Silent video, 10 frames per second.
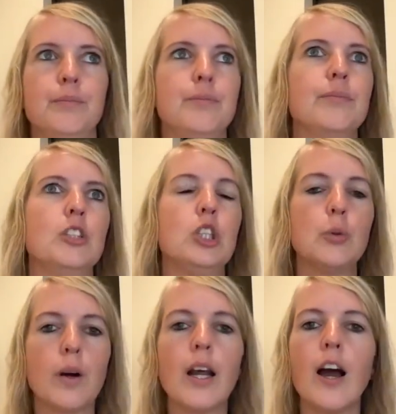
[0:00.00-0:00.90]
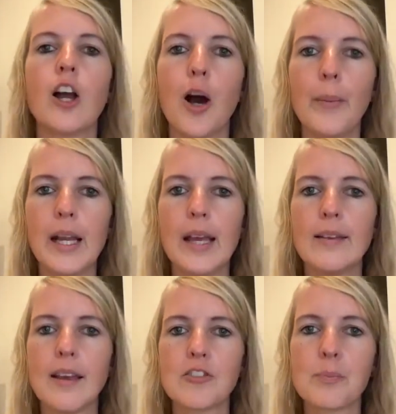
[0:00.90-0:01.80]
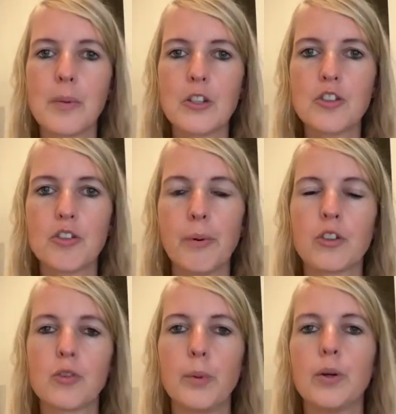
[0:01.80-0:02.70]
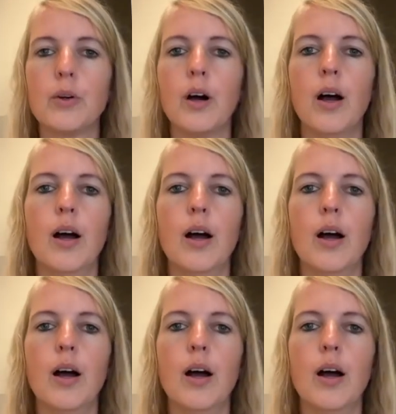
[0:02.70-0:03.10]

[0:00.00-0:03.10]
you want to accommodate as much as possible